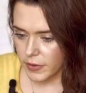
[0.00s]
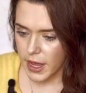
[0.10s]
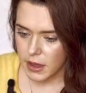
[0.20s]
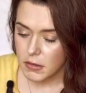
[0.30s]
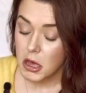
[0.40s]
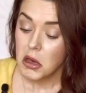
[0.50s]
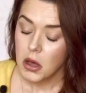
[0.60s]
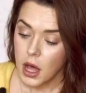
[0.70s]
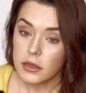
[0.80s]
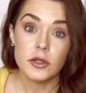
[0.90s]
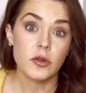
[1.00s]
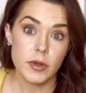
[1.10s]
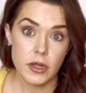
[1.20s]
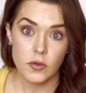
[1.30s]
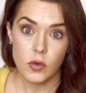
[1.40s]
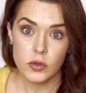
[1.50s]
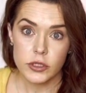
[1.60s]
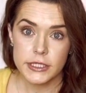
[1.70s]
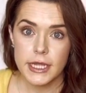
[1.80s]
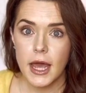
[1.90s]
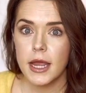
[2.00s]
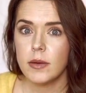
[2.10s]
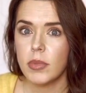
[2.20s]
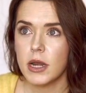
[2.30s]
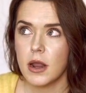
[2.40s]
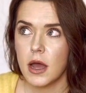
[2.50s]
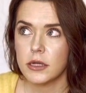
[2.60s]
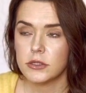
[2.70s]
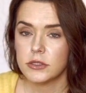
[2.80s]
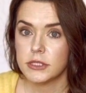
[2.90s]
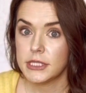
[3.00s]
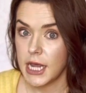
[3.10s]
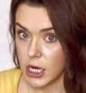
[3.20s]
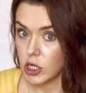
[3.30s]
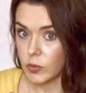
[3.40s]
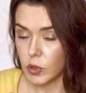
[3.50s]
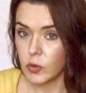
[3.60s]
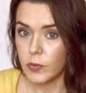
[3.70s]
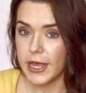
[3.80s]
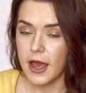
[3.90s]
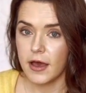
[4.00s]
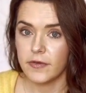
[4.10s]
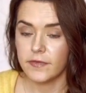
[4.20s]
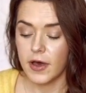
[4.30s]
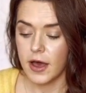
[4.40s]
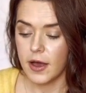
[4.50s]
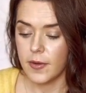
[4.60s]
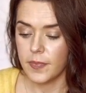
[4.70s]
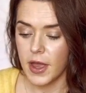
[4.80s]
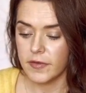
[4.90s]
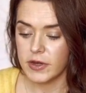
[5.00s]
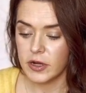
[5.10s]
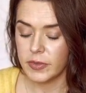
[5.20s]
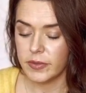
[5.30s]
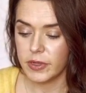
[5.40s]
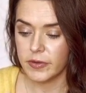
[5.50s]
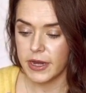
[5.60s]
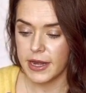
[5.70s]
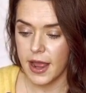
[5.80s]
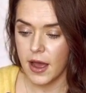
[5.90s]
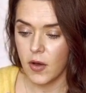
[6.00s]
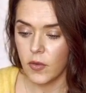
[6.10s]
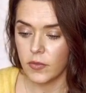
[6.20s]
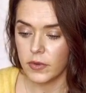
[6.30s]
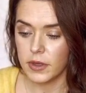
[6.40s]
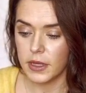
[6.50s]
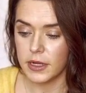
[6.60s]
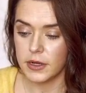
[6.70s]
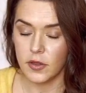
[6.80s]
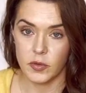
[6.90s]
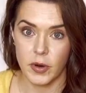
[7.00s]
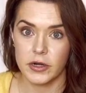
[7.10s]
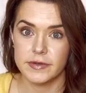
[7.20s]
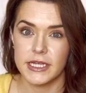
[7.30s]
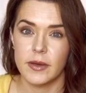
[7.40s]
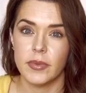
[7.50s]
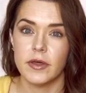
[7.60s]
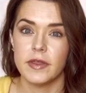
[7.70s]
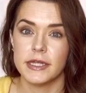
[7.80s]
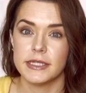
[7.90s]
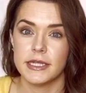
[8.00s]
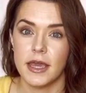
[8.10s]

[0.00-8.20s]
Okay, a little bit on the older side, but not terrible. I have an Airbnb right now in another part of Tampa that's